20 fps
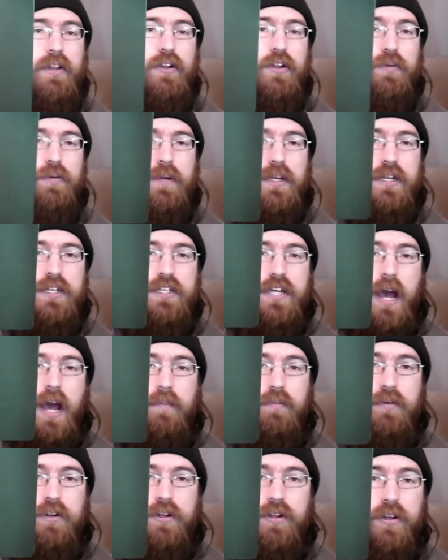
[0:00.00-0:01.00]
little bit of
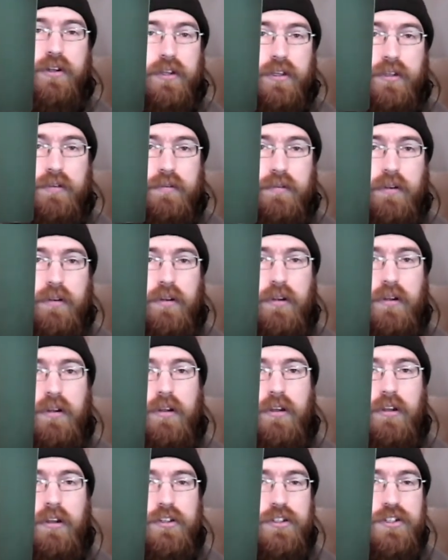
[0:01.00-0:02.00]
time to
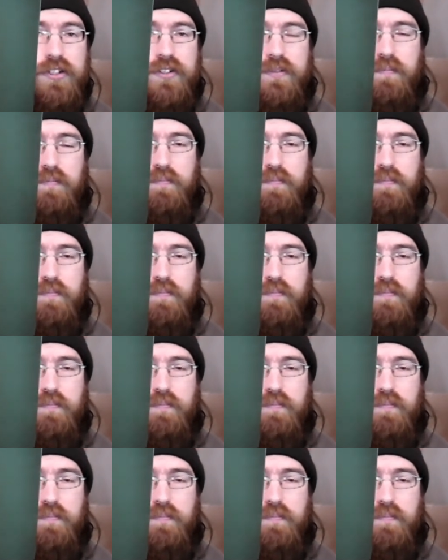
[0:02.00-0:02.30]
just